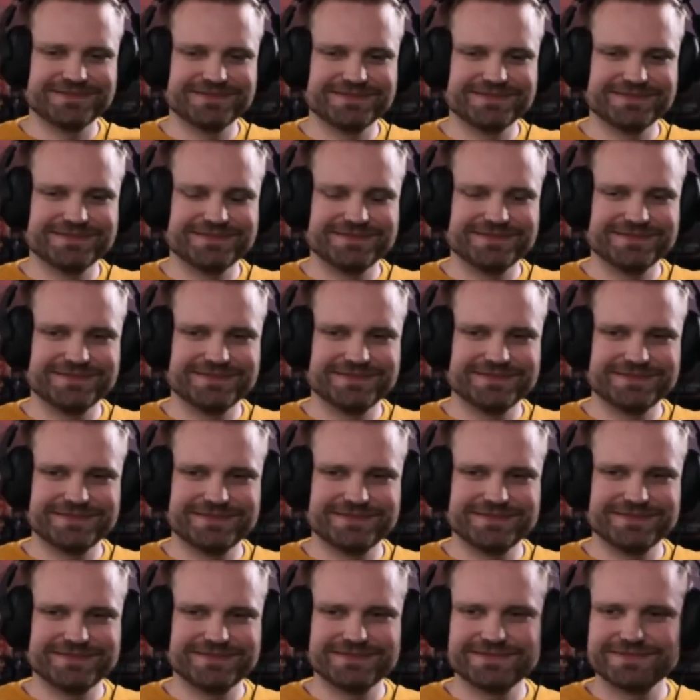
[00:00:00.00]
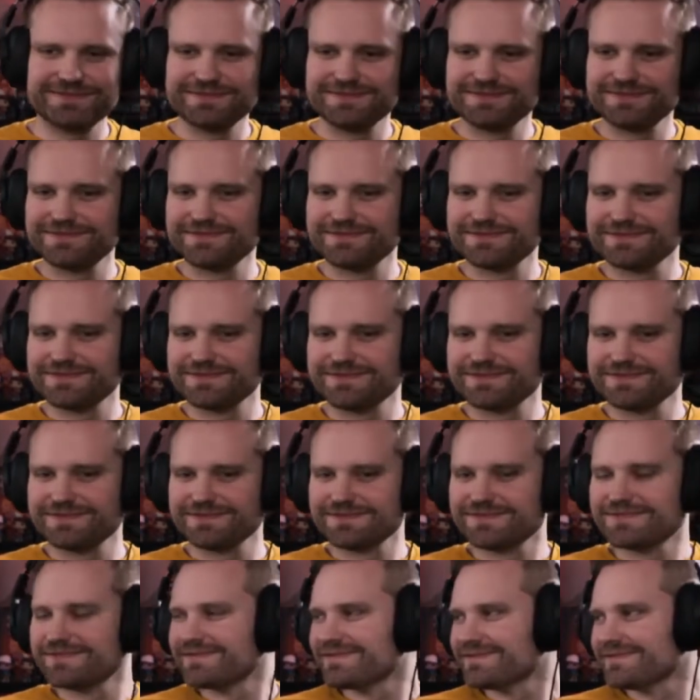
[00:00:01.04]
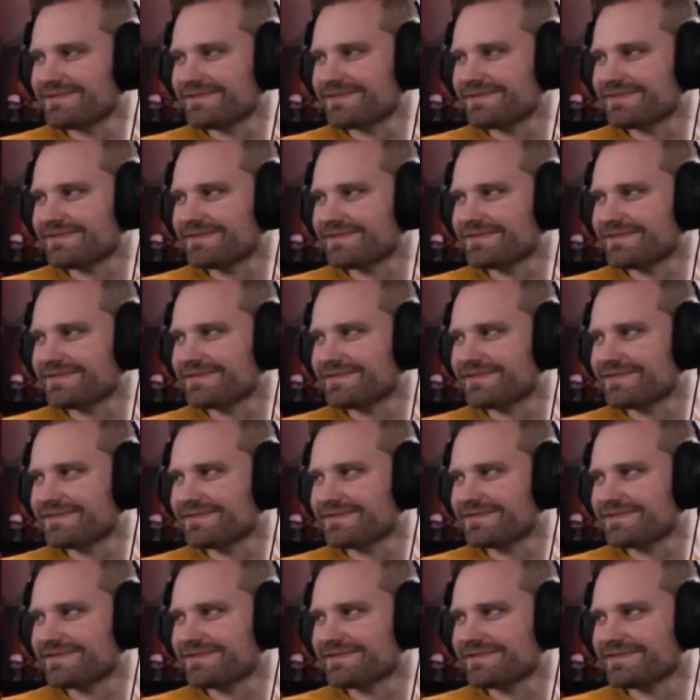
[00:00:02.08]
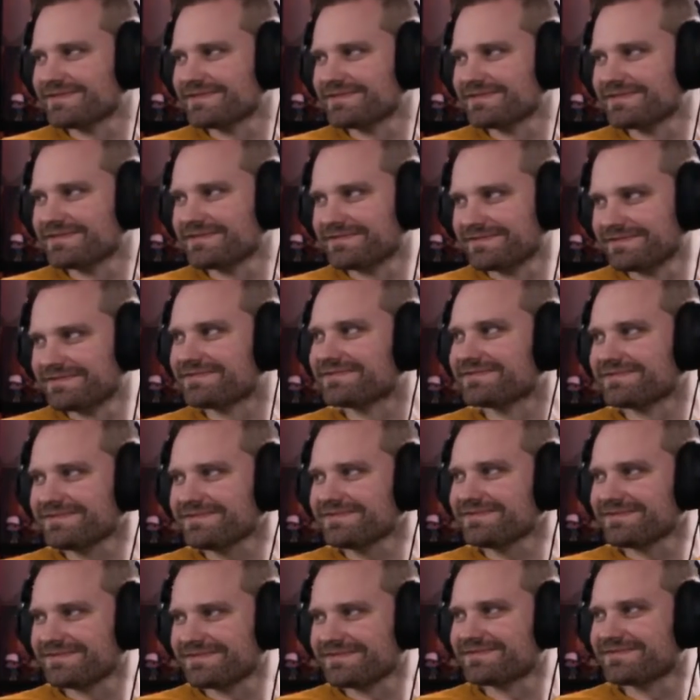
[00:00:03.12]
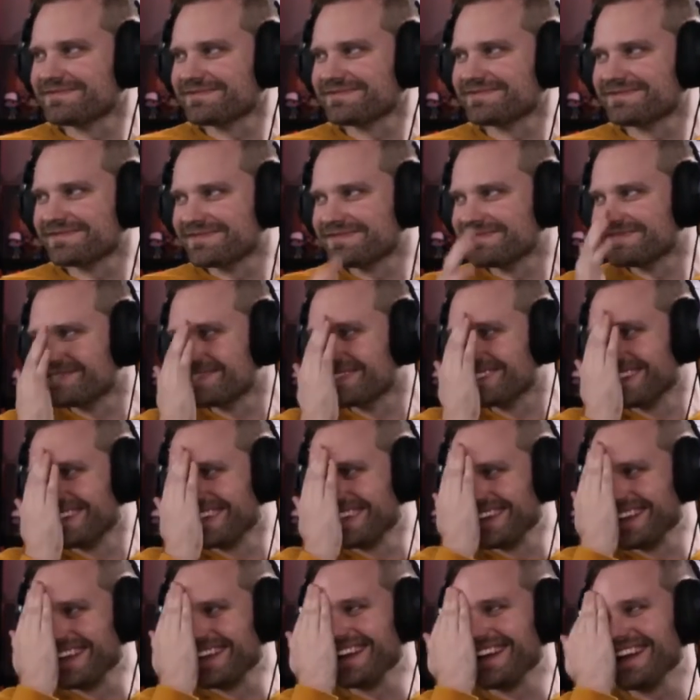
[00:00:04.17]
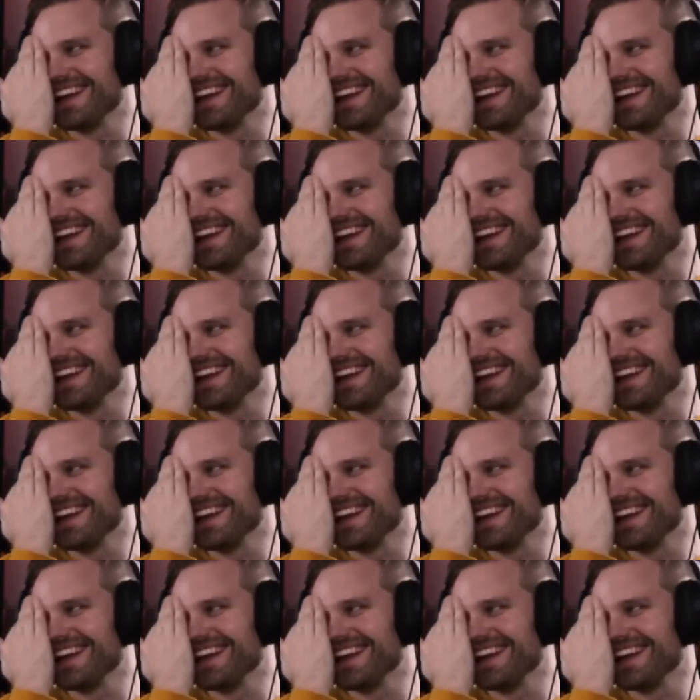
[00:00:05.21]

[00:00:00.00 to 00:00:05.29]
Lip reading: (silent)